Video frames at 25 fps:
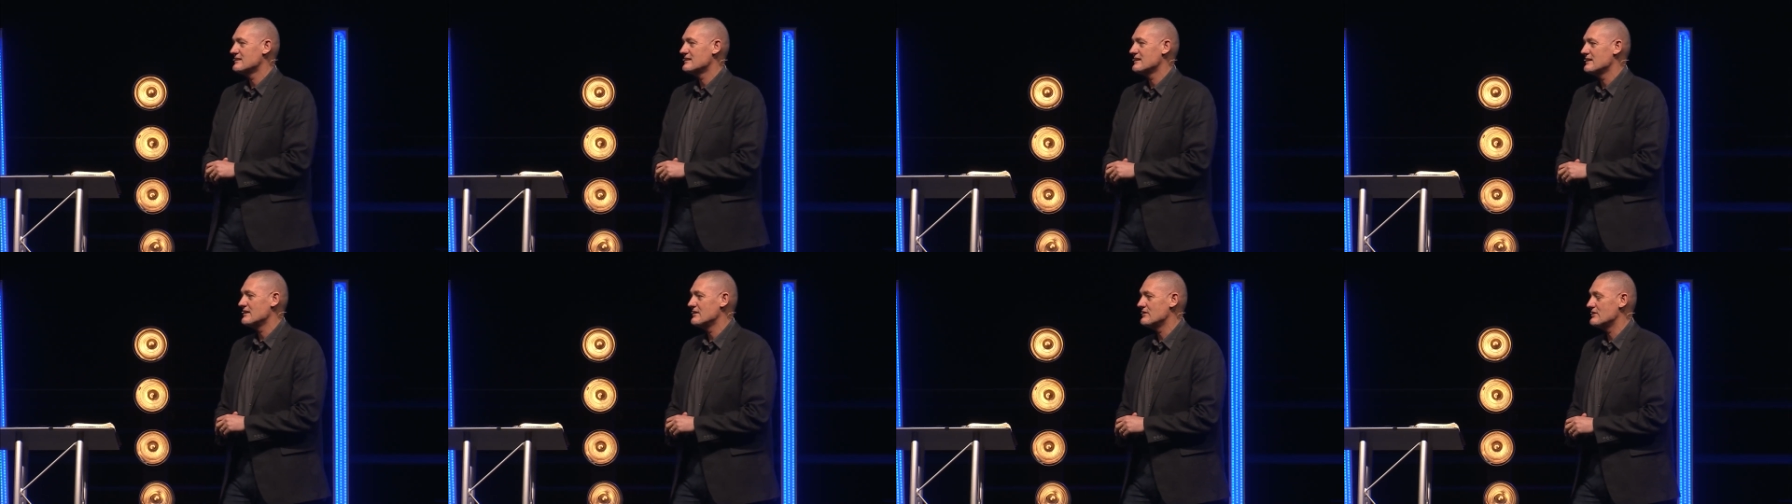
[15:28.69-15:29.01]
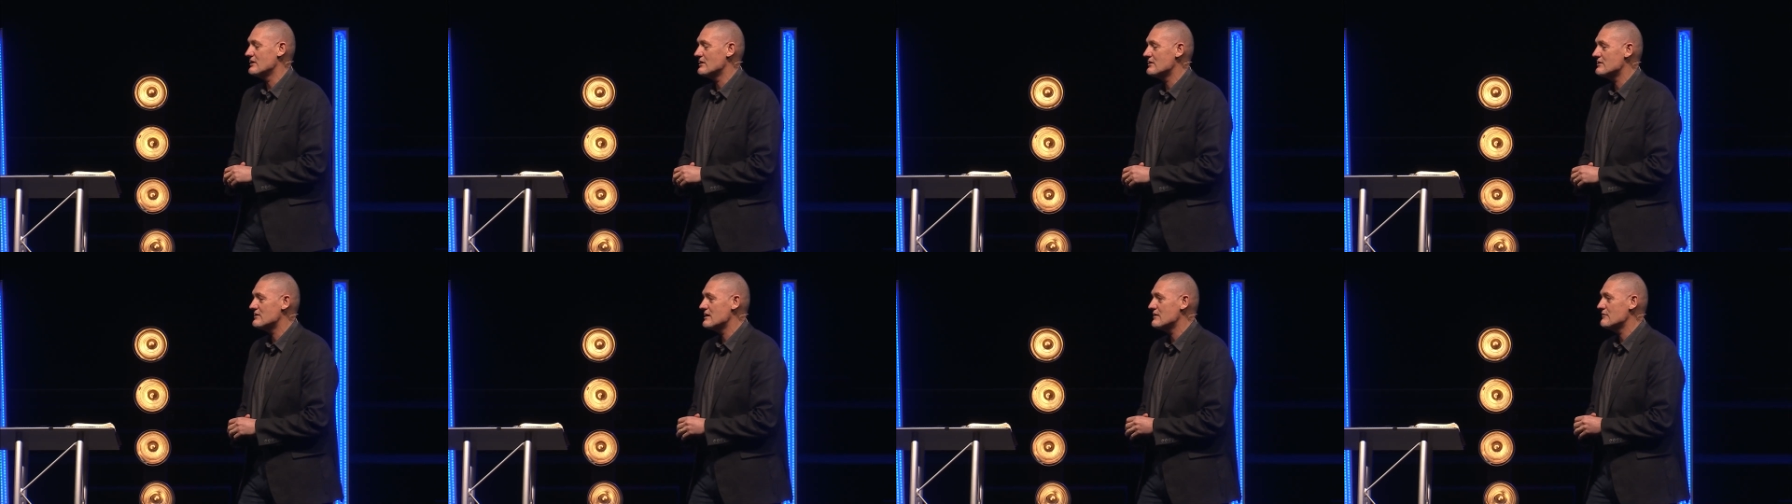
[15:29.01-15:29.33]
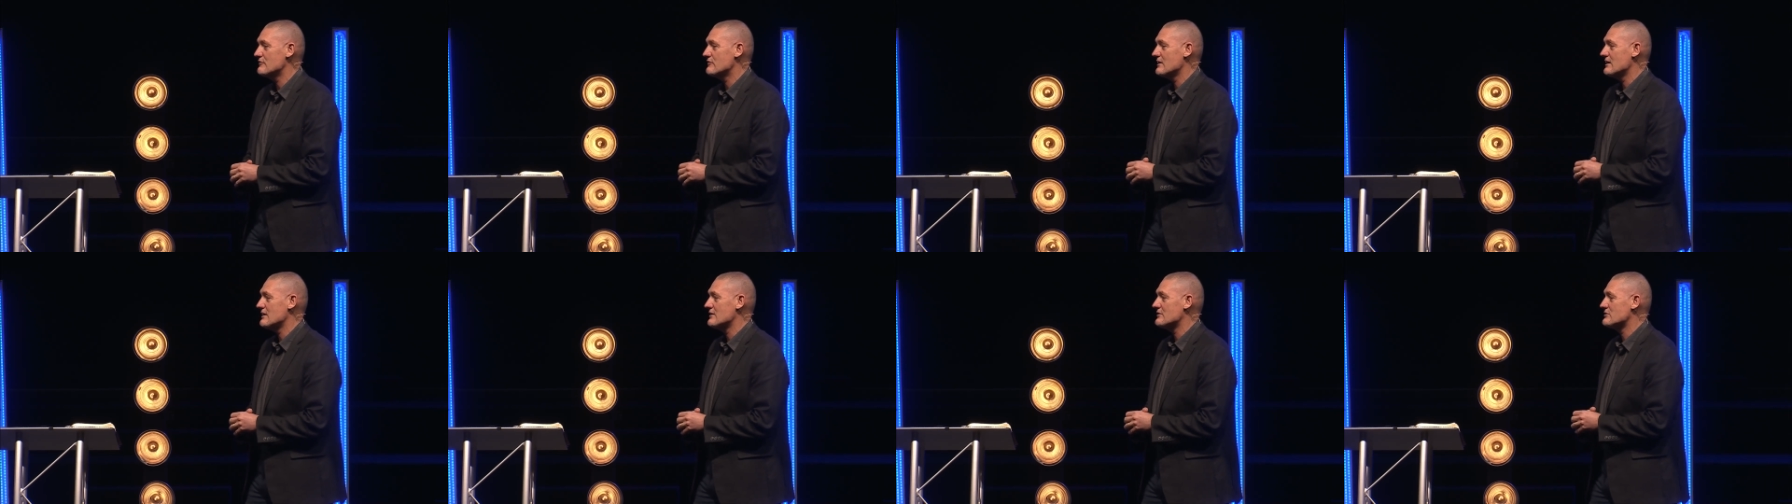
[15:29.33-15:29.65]
And there they
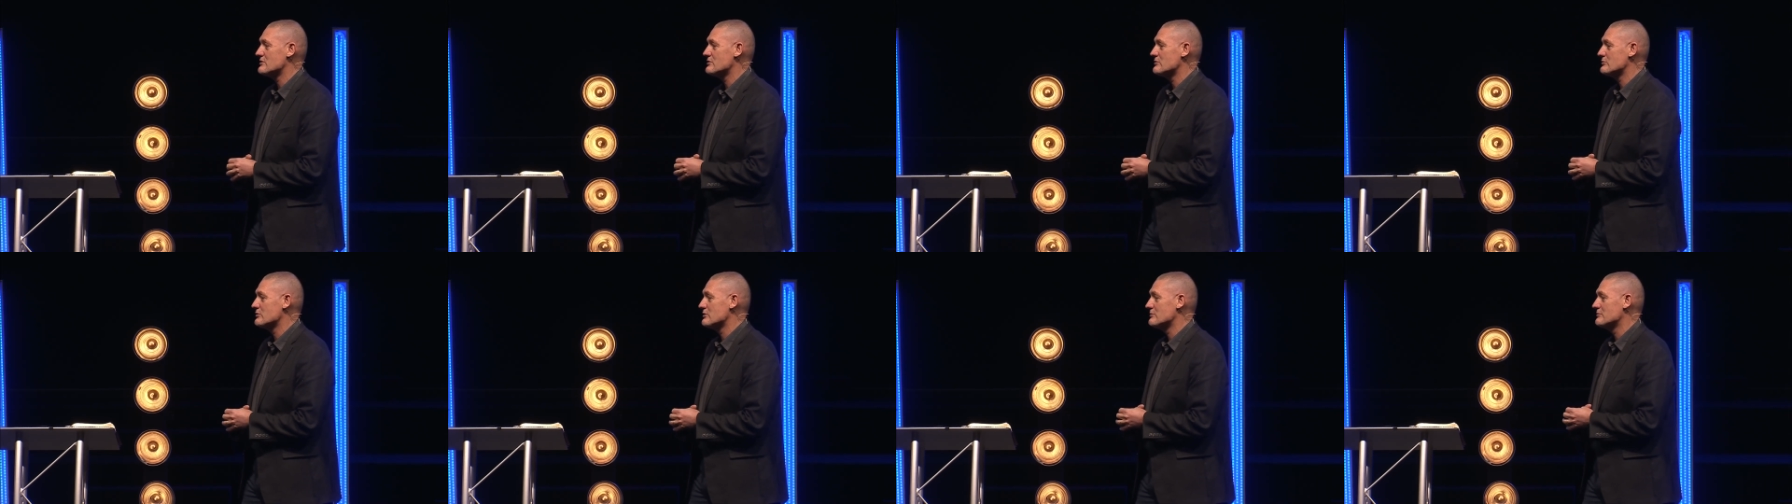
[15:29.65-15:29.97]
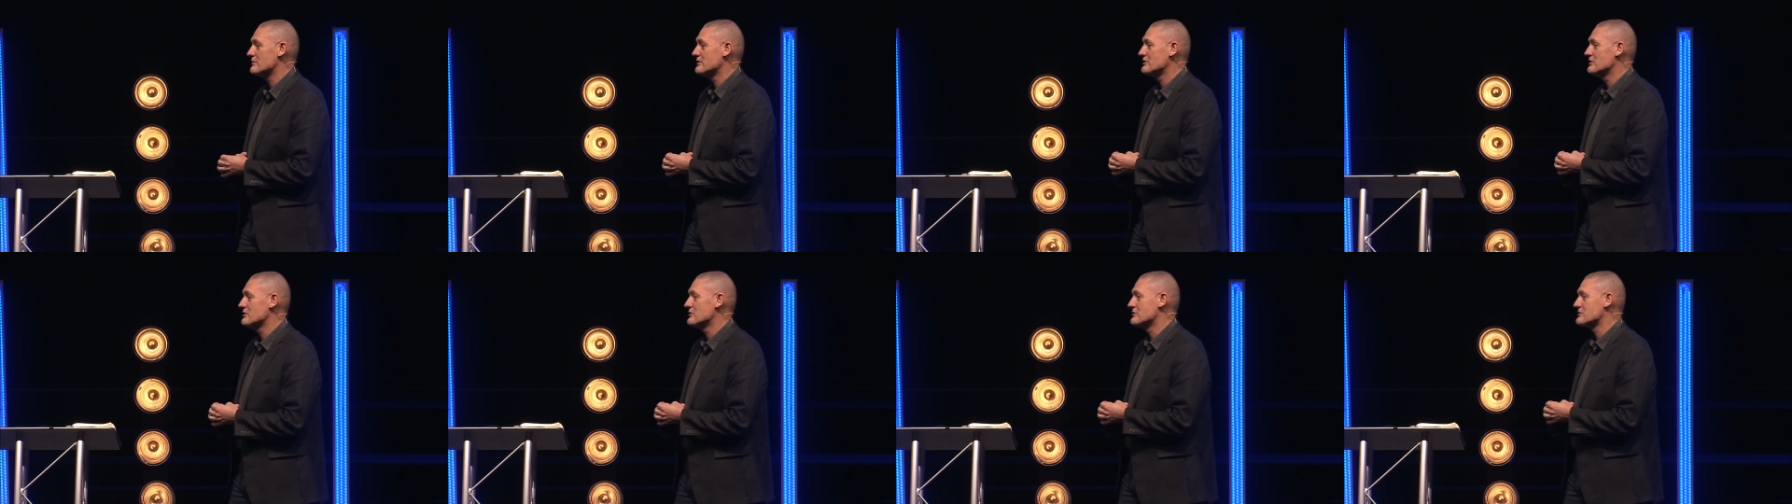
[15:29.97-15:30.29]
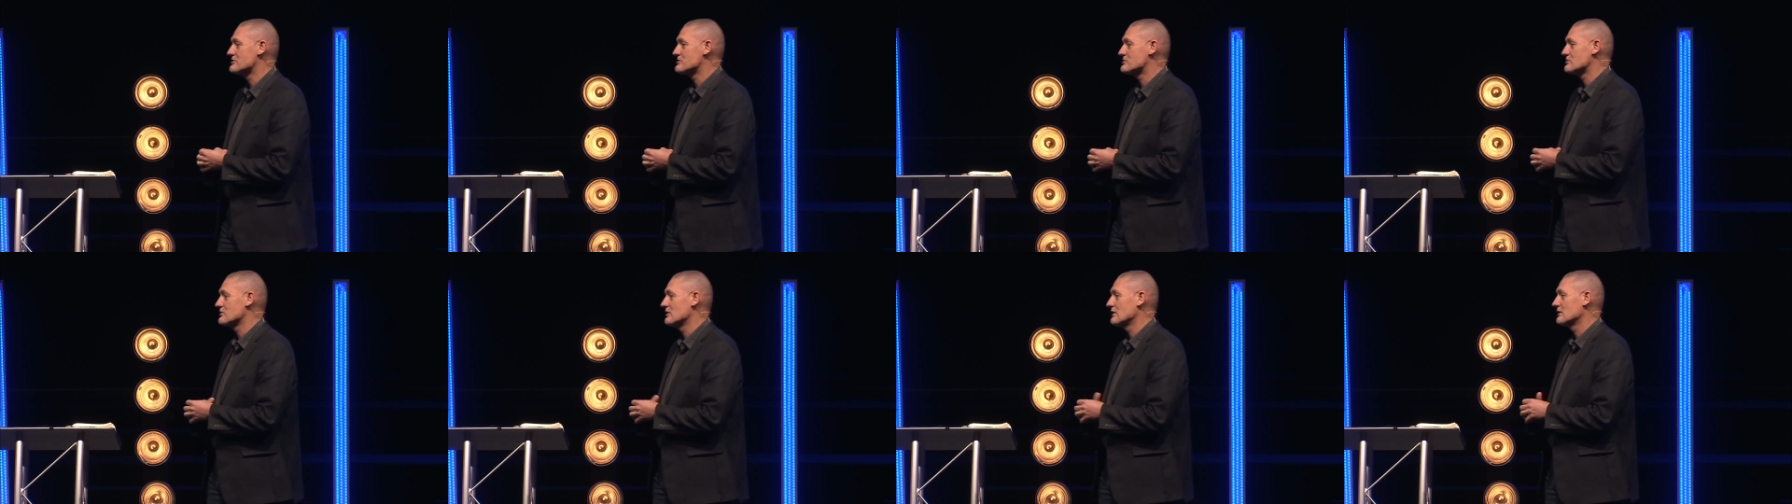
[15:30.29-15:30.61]
found a woman who
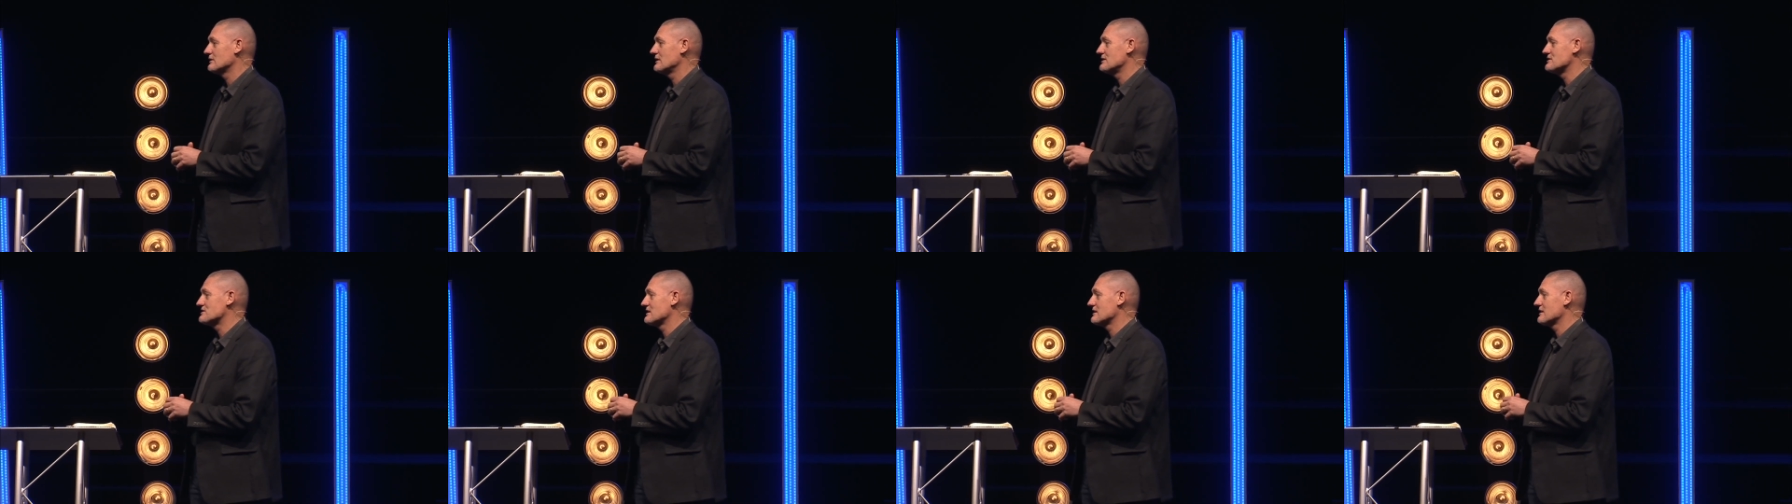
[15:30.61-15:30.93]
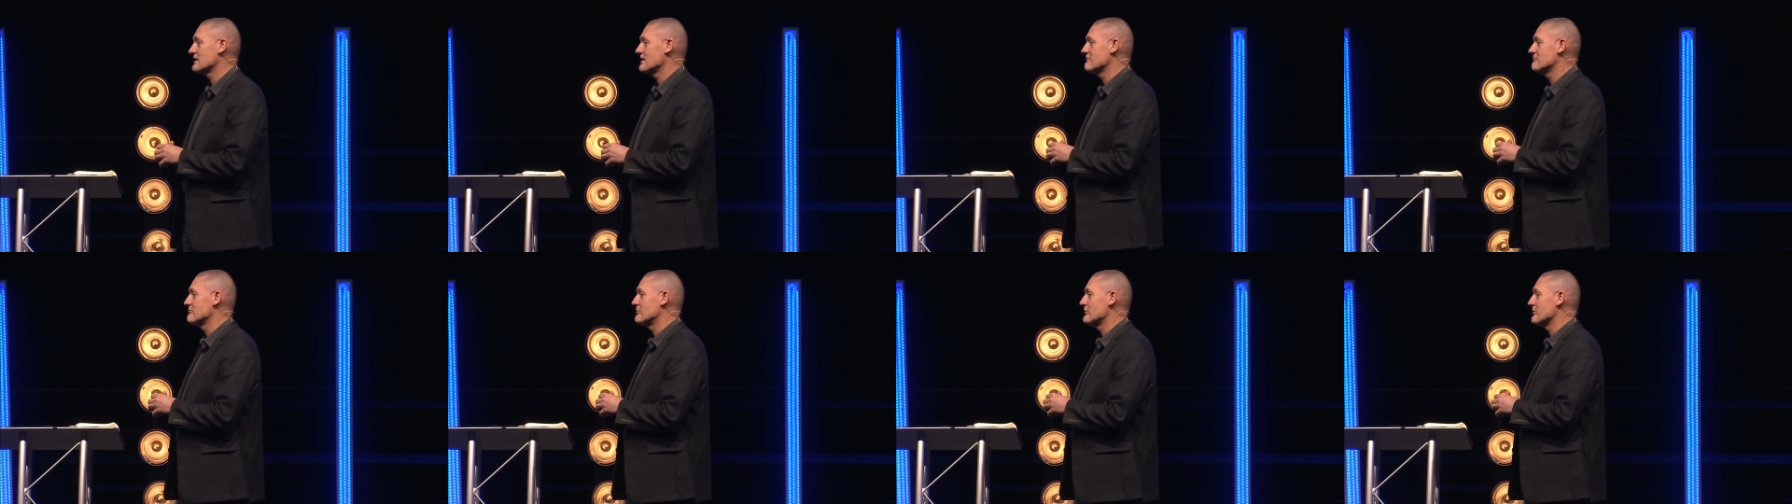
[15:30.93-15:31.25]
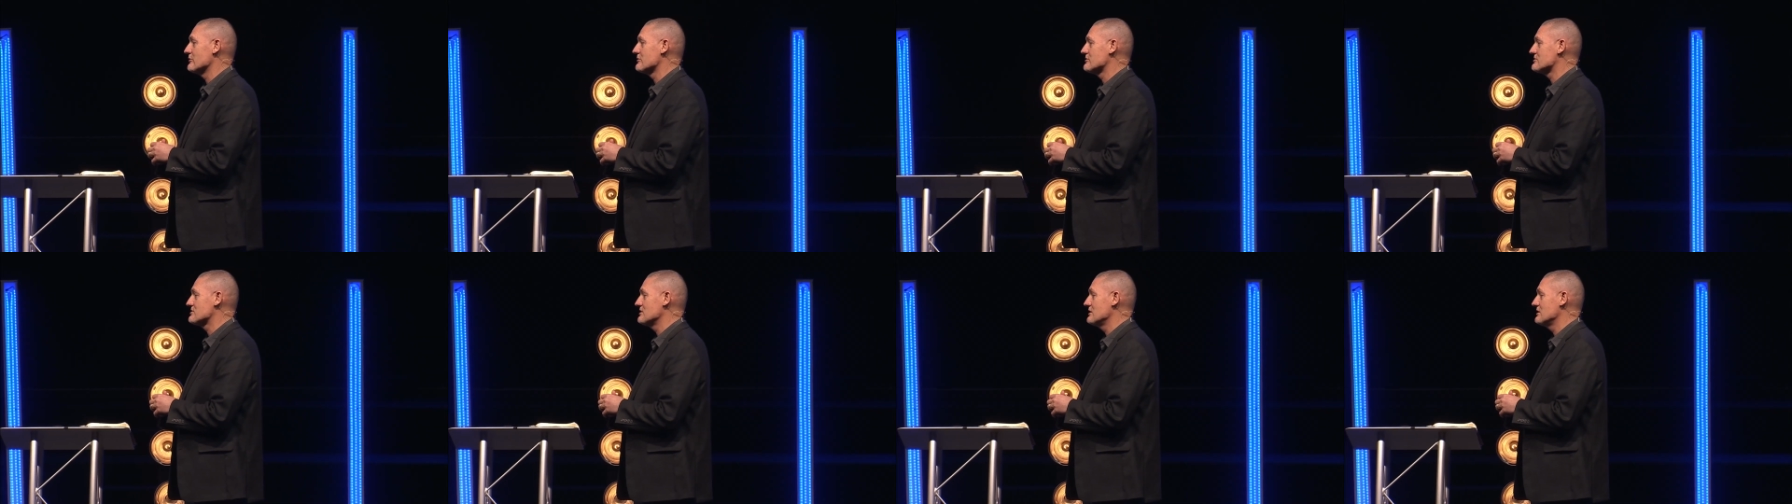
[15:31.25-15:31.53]
was struggling to give birth.